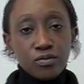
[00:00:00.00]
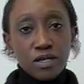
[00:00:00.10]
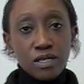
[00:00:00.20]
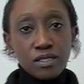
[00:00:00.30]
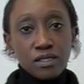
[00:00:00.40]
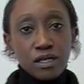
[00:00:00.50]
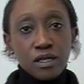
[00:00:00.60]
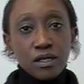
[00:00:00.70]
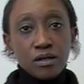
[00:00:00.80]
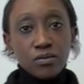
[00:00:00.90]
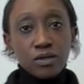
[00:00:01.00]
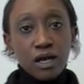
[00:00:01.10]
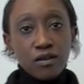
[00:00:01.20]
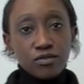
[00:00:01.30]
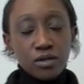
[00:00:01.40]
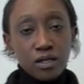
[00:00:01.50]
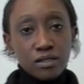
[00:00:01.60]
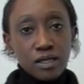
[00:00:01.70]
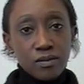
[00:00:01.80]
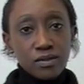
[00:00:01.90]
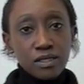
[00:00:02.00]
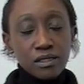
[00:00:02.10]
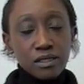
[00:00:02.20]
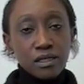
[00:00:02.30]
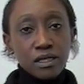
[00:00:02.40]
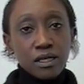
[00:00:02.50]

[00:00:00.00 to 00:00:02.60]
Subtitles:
ways. We have to accept it.